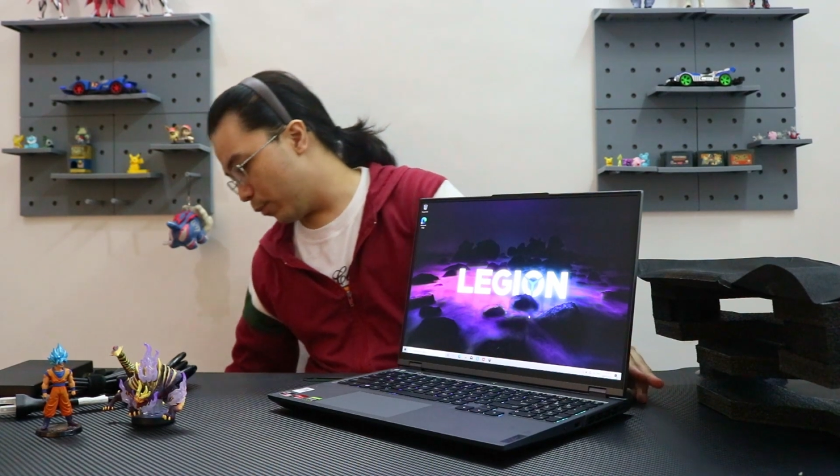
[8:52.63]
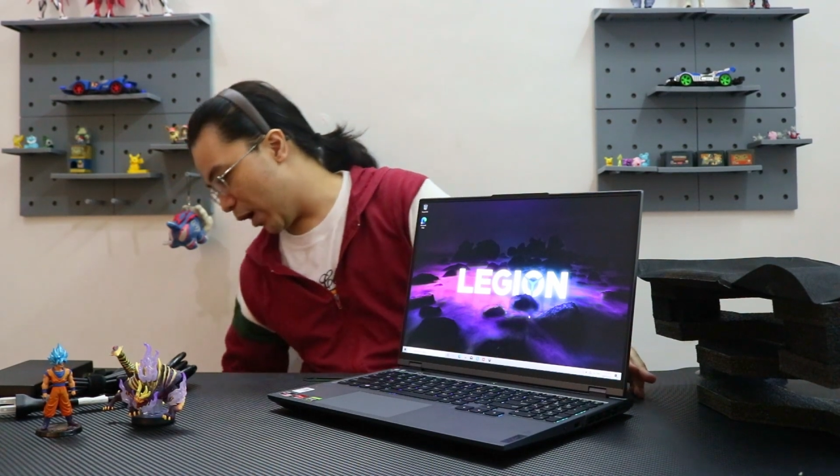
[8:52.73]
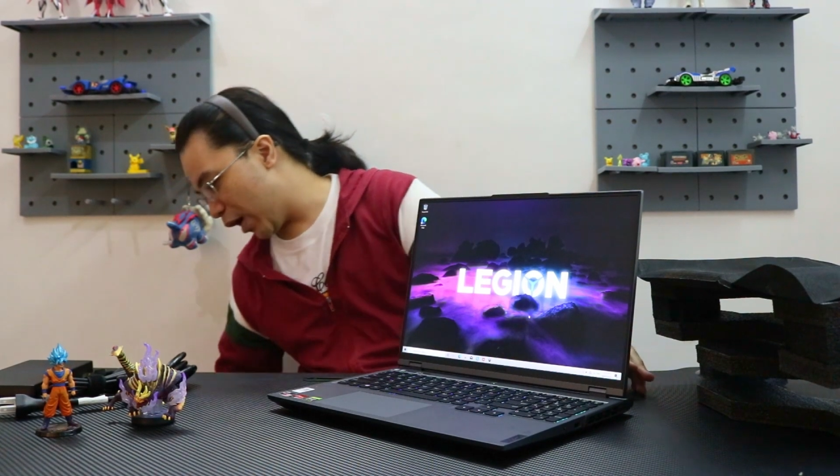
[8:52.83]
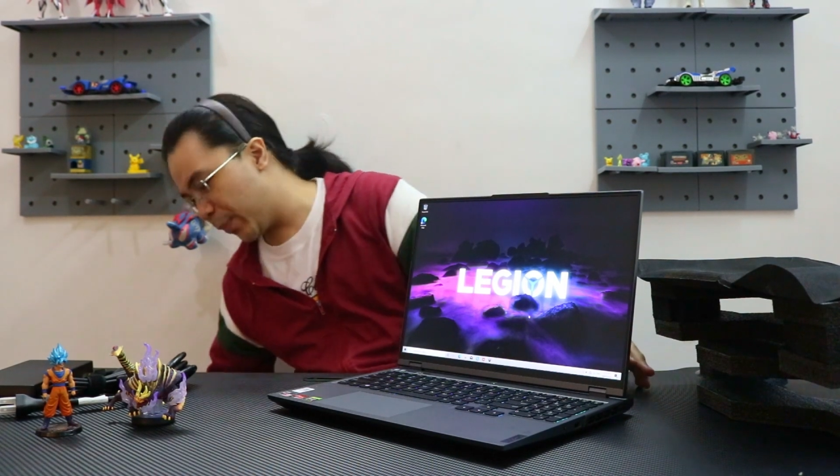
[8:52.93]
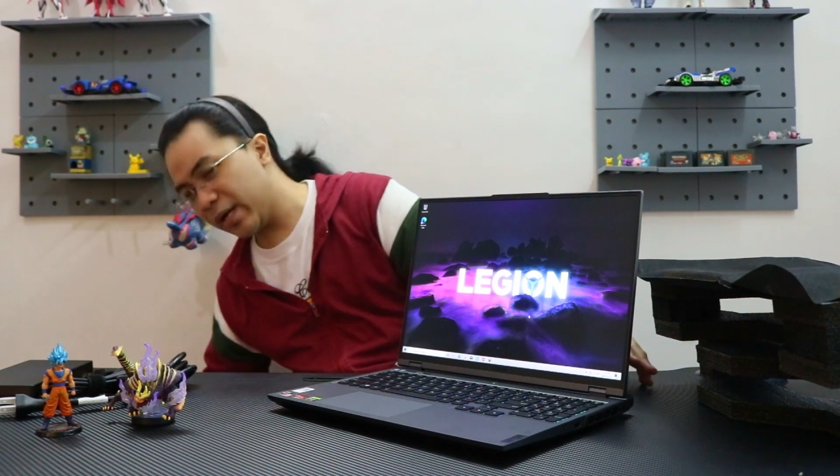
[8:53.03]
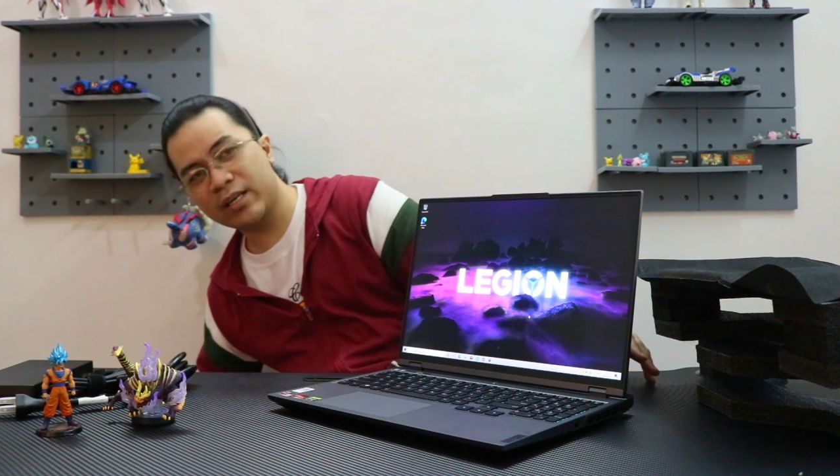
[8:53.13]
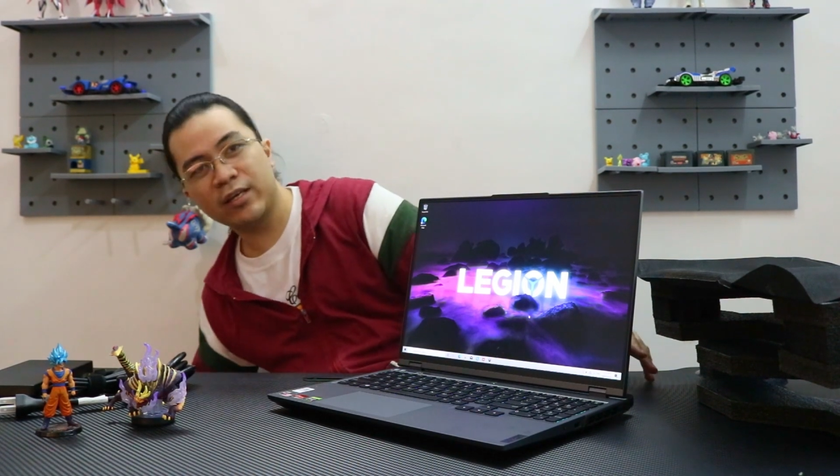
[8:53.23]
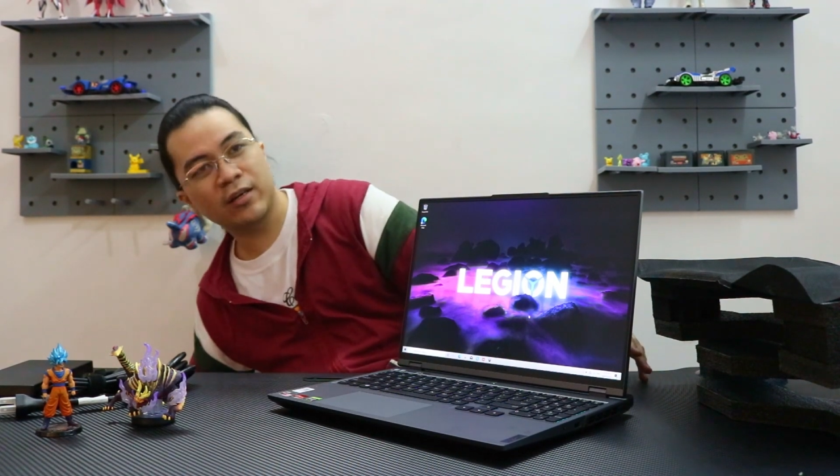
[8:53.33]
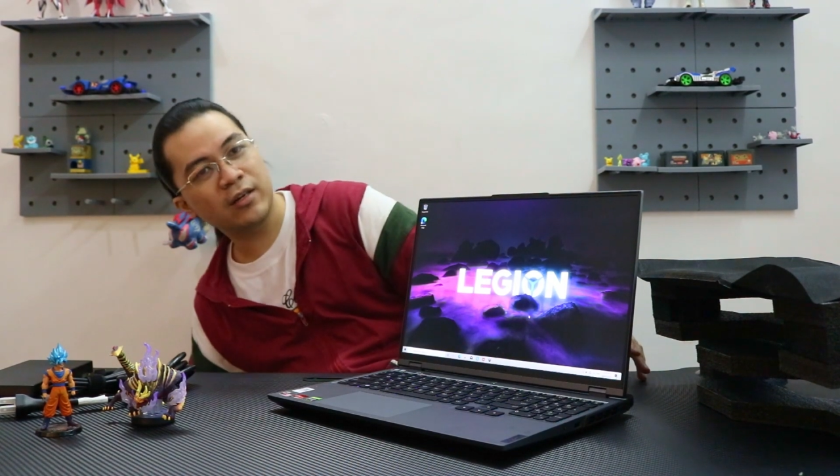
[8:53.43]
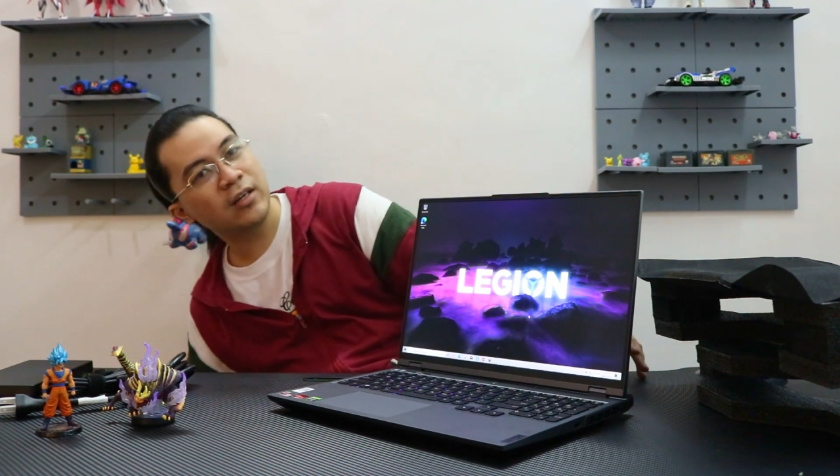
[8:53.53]
backpack
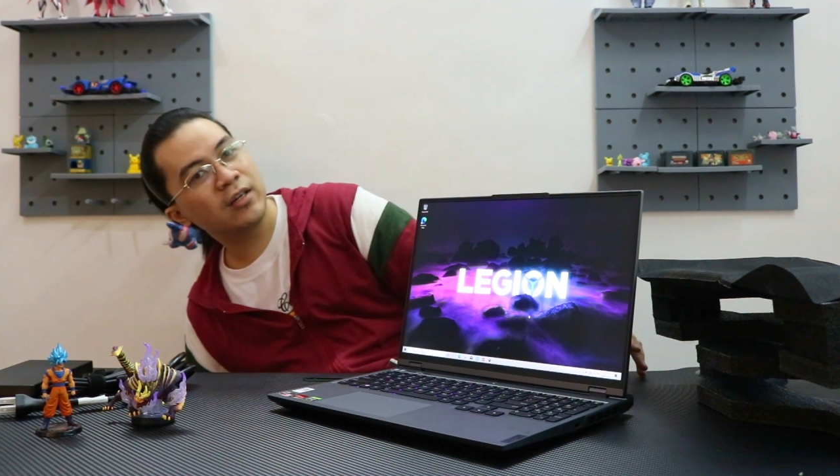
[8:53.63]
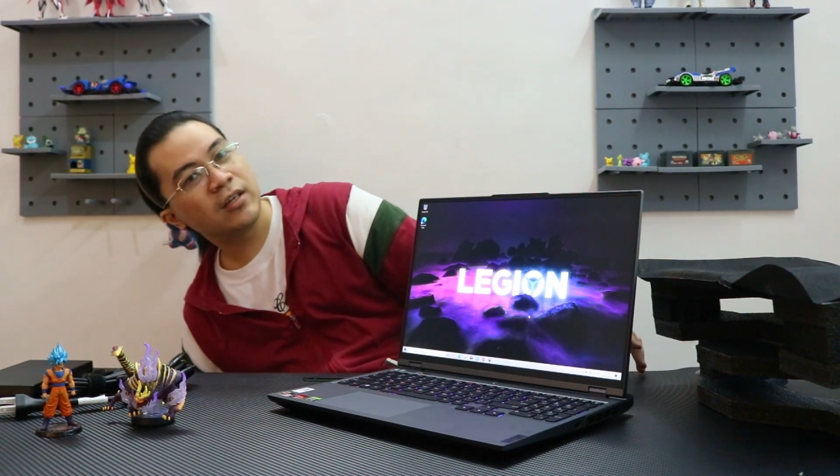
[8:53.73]
here